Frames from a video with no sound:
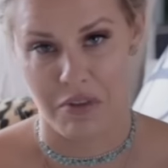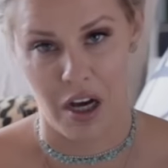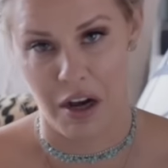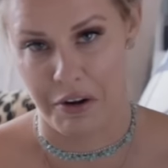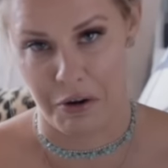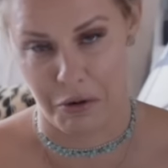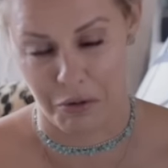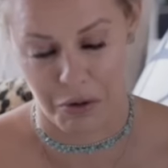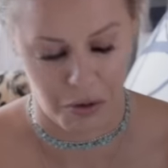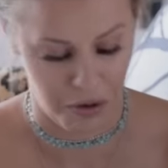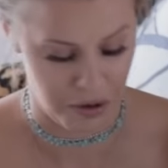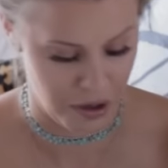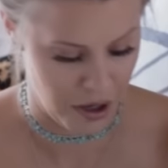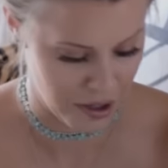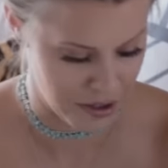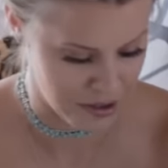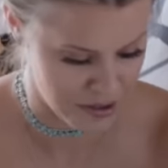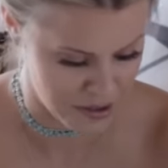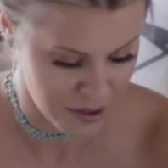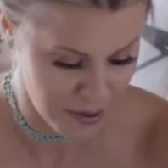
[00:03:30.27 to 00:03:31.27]
I don't go on
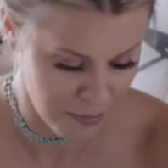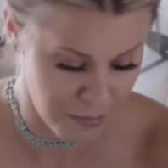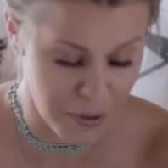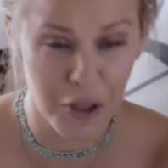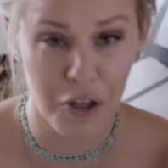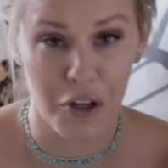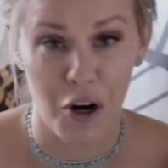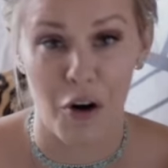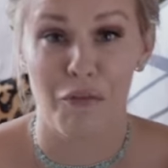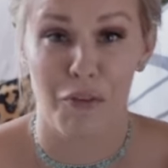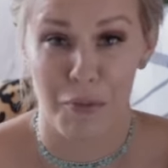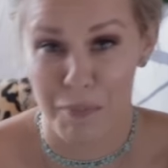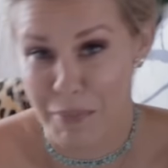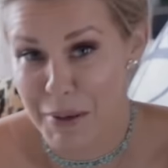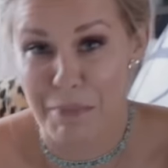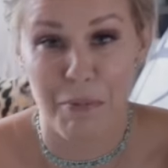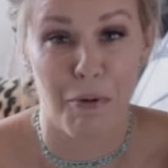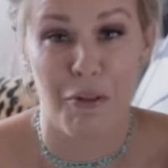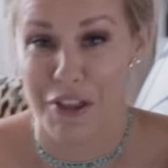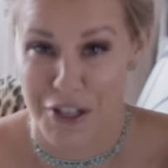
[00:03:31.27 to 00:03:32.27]
hikes. But for
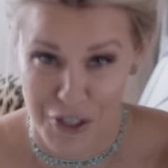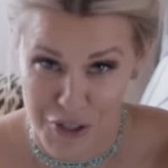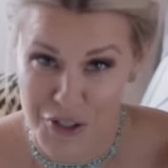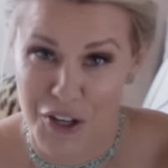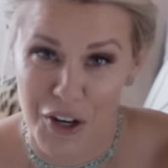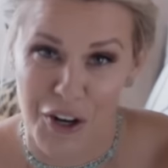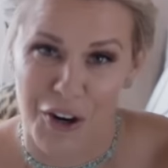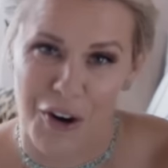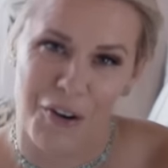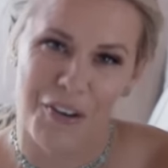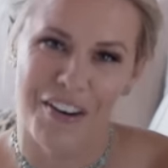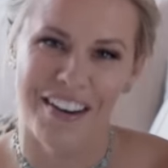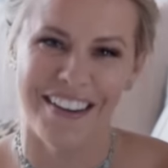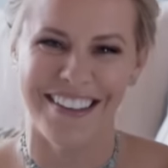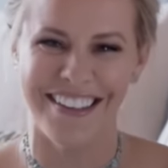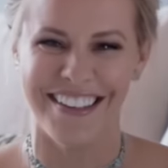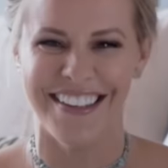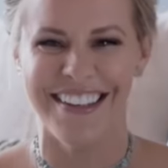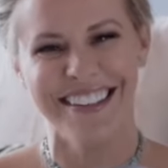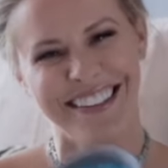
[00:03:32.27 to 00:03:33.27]
people that do,
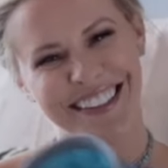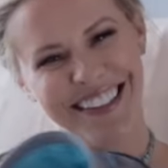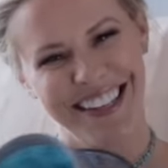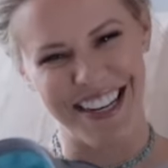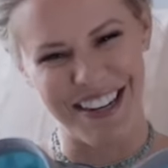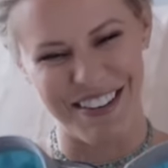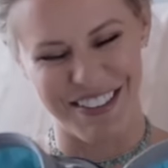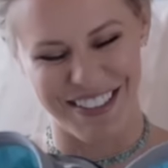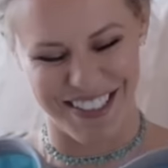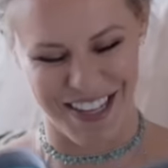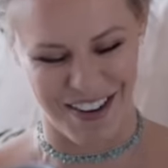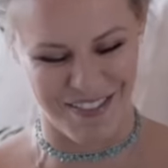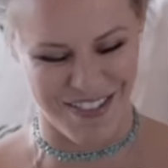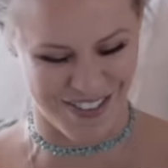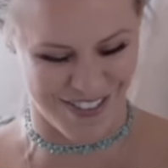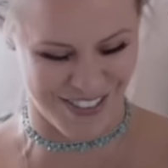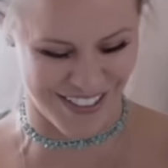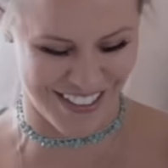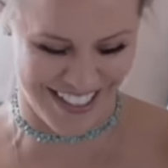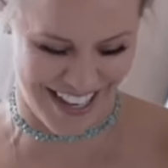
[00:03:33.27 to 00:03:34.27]
it would come
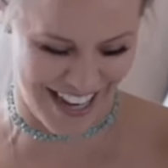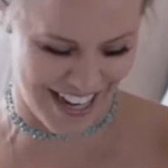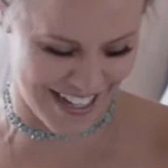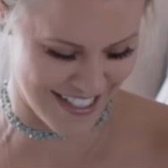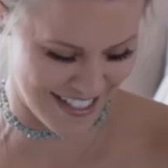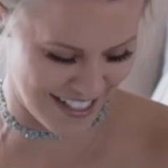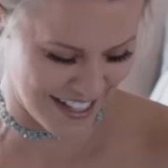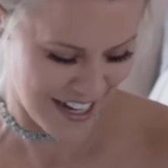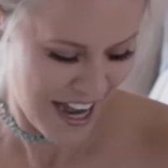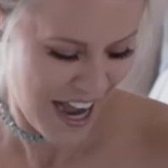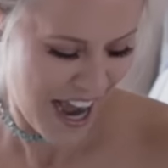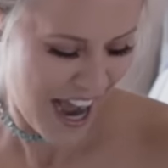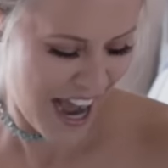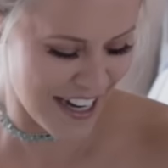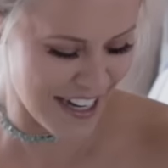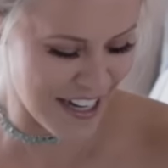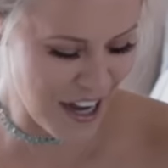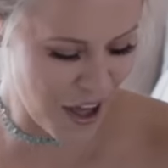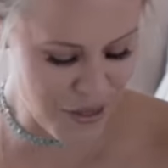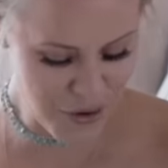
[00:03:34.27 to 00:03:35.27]
in really handy.
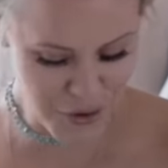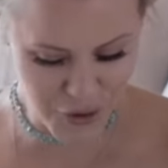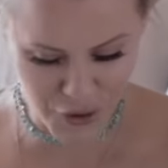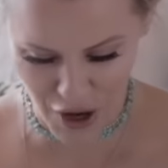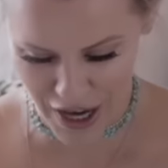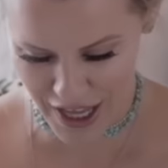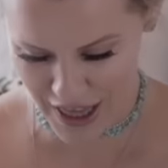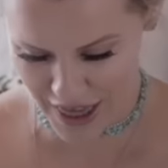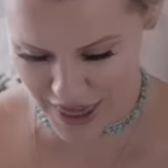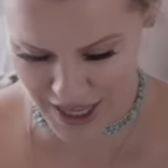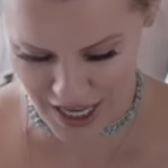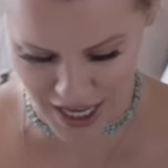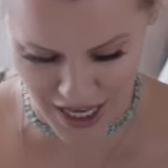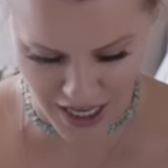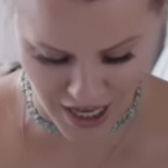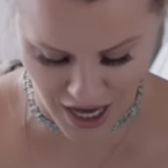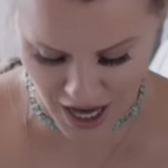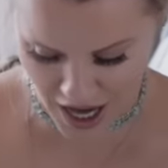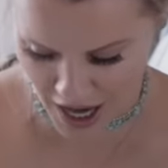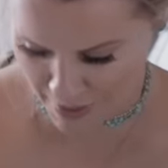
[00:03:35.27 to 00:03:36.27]
Another great
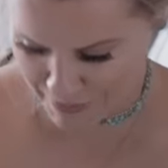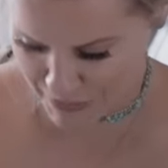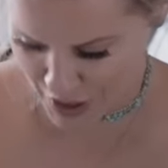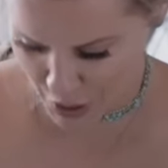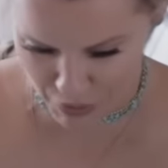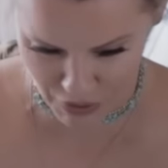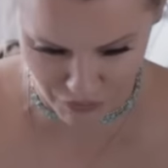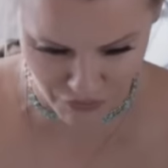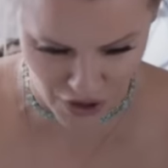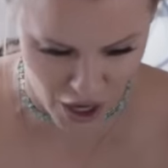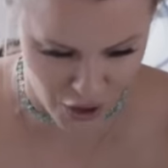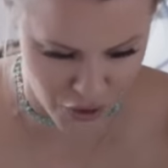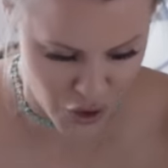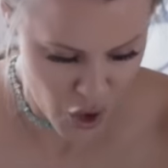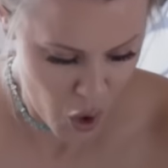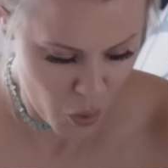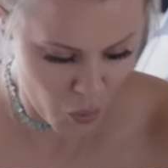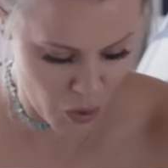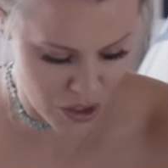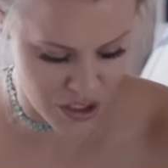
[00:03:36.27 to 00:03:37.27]
thing that we found
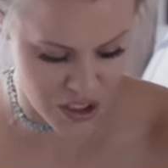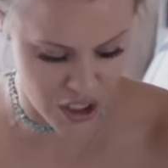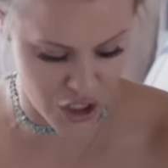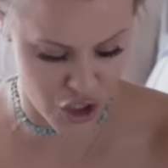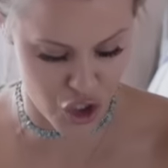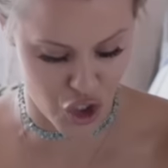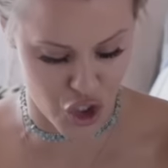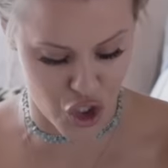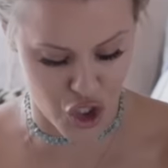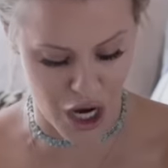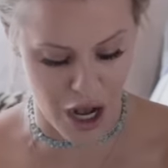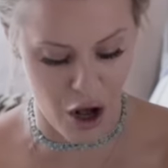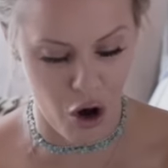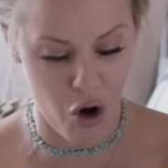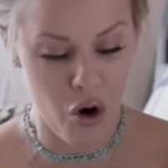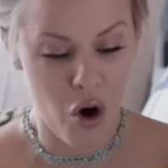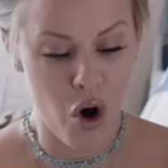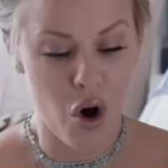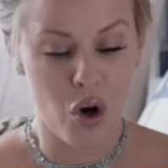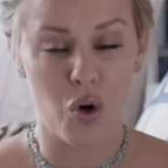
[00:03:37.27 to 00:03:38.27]
was this
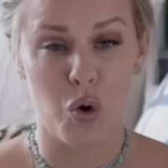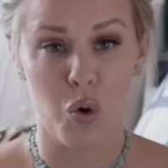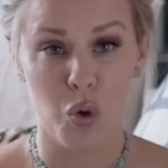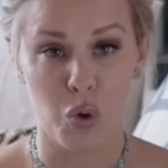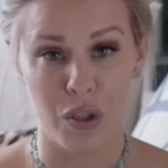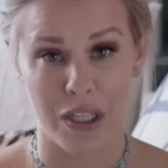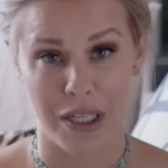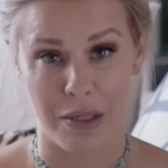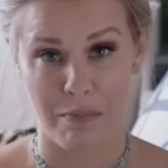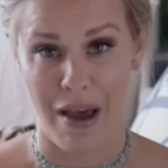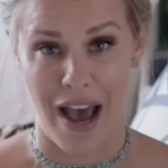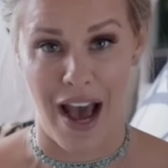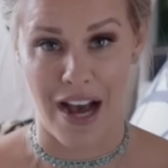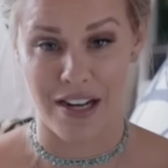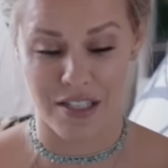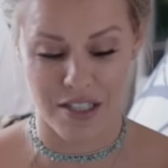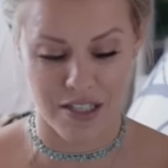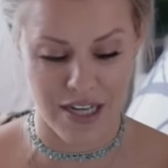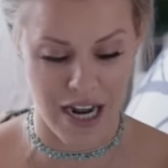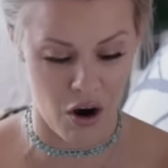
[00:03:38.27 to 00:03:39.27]
gel cooling
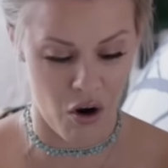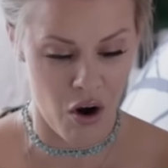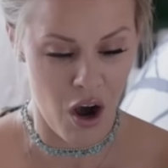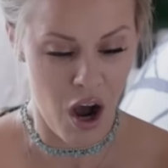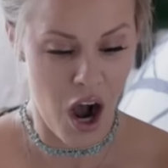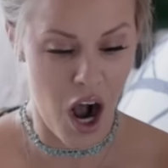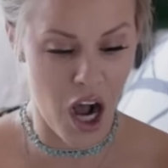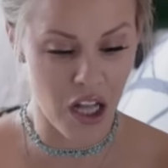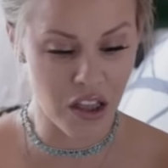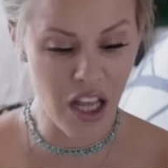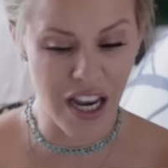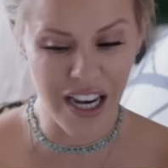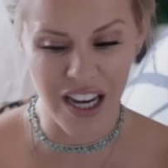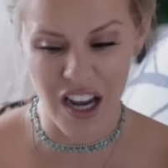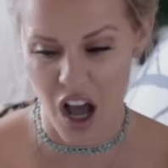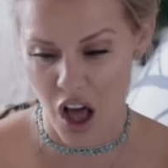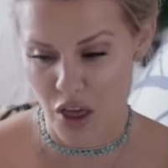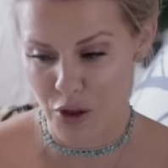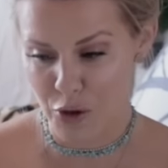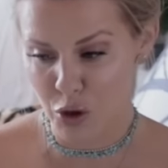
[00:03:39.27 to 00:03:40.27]
mat. Now, unlike
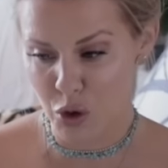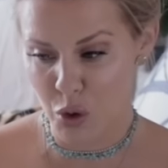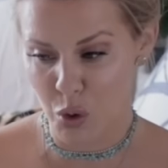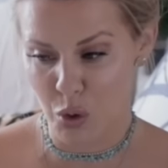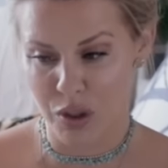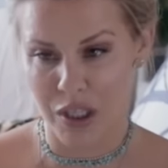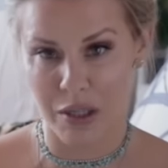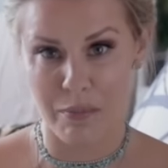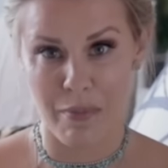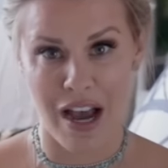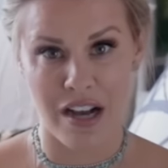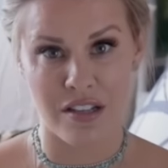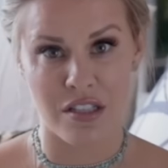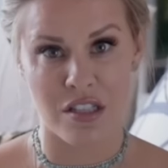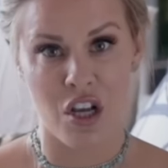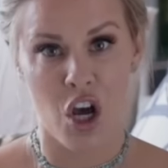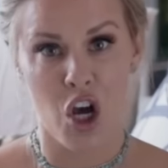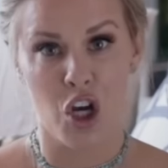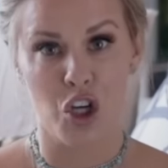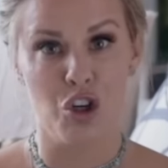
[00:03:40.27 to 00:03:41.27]
other cooling
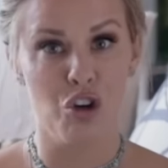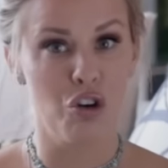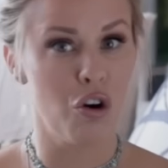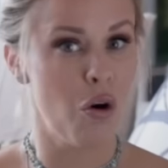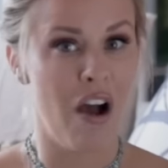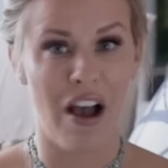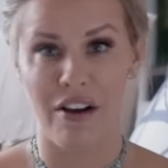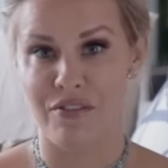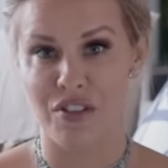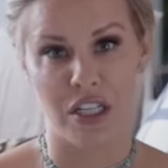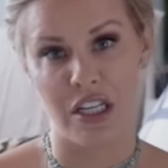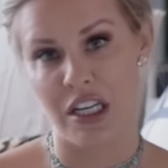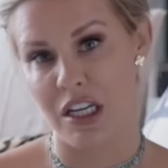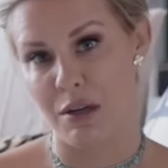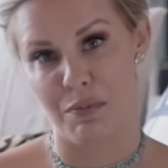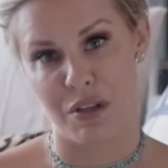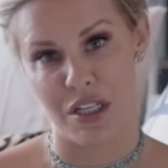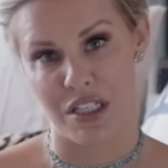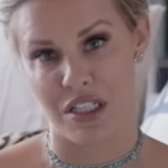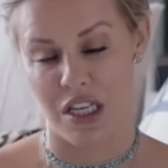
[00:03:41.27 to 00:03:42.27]
mats, you don't have to
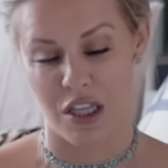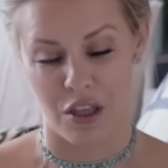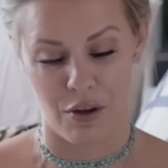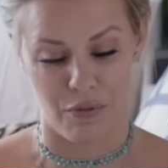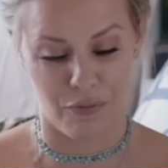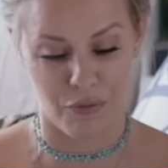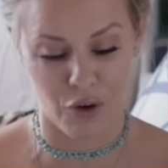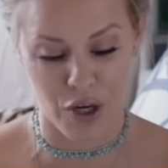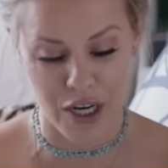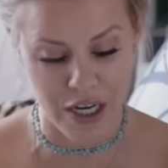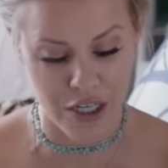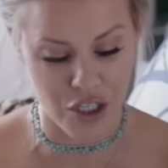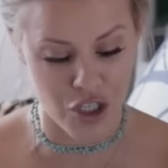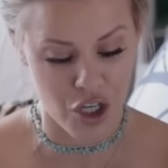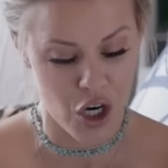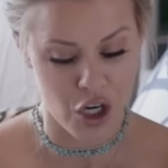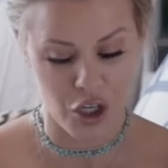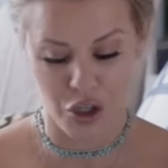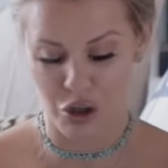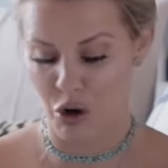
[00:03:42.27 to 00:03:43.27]
keep this in the
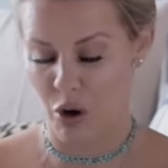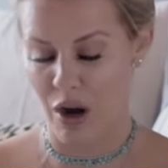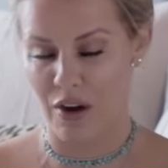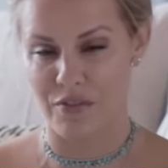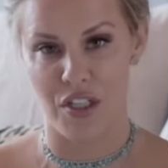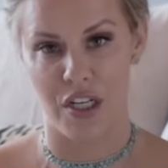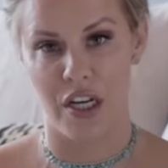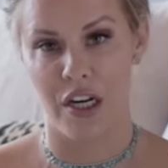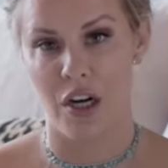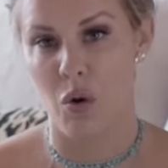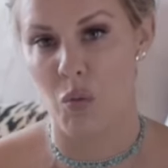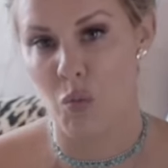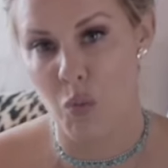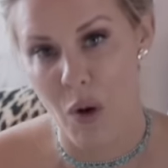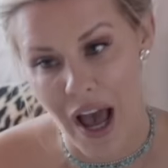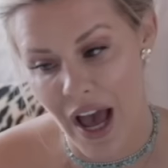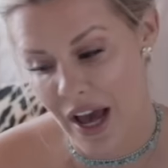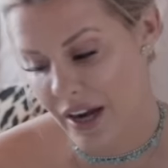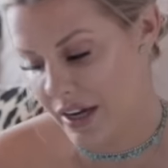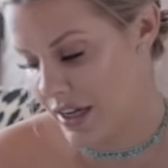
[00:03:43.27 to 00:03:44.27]
fridge. You don't have to get it
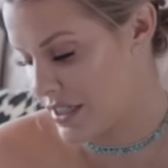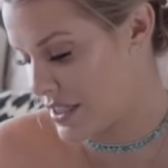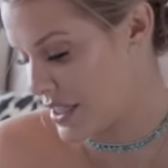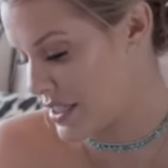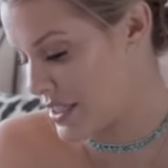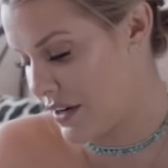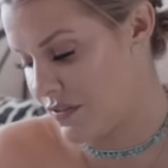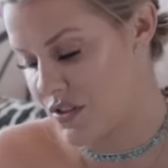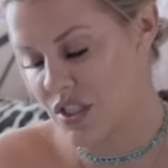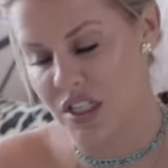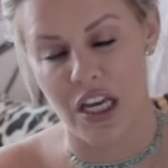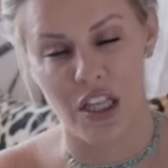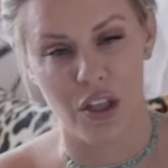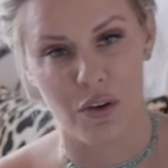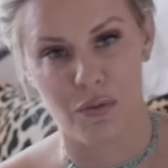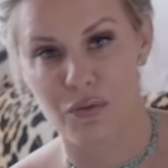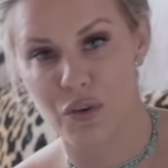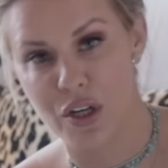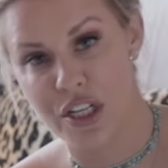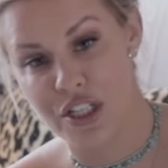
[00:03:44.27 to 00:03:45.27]
wet. It doesn't have to stay in
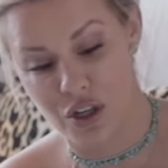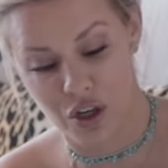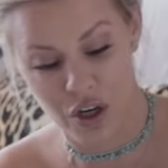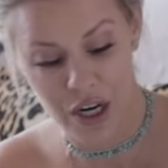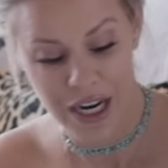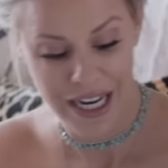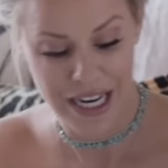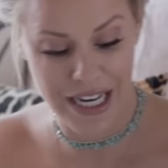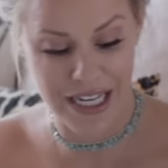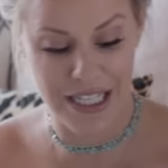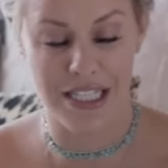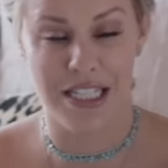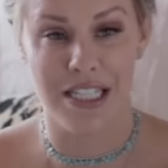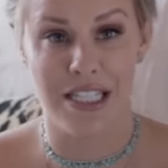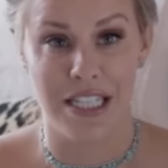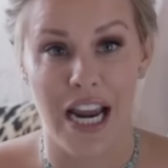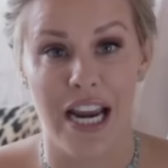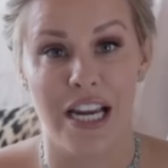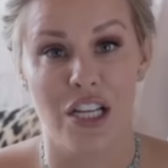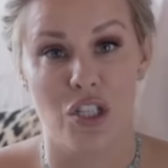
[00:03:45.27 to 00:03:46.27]
the freezer. It
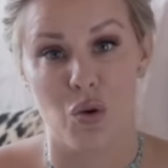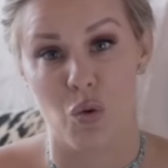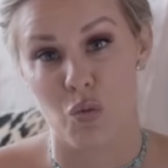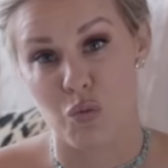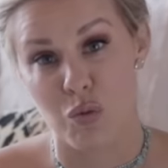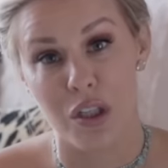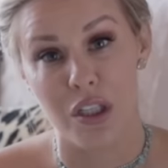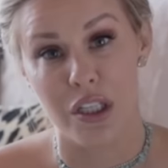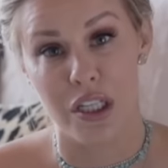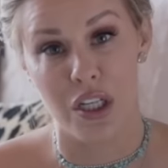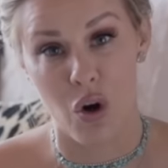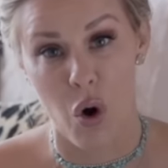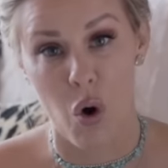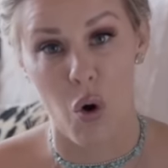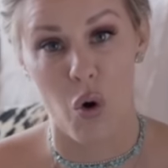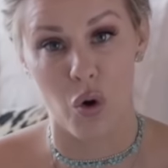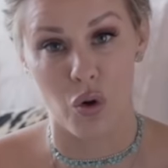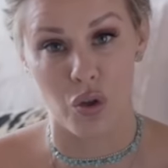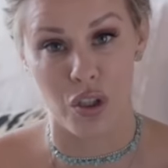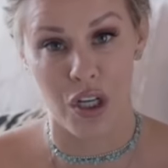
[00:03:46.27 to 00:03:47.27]
stays really
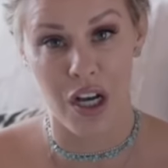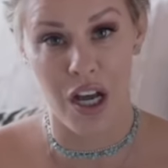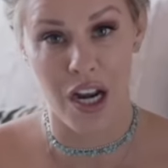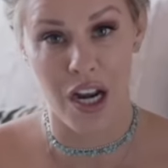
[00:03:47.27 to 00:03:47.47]
cold